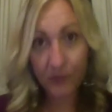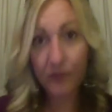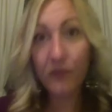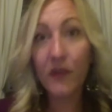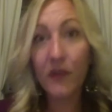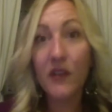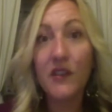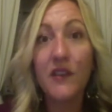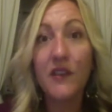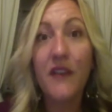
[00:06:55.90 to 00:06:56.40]

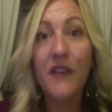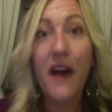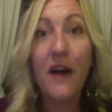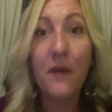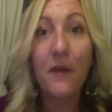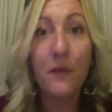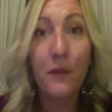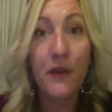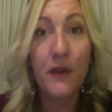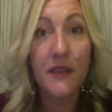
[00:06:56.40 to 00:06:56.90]
So
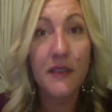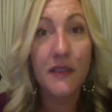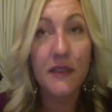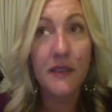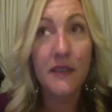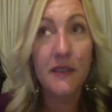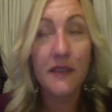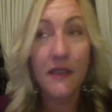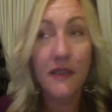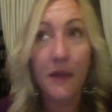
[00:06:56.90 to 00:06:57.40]
that was
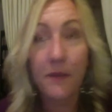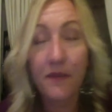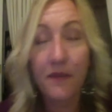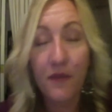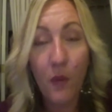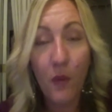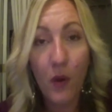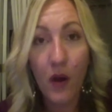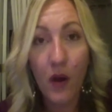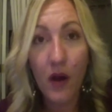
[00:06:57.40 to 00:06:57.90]
step
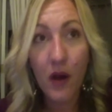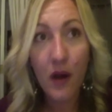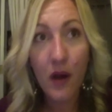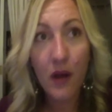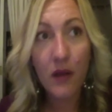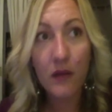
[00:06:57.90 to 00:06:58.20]
4.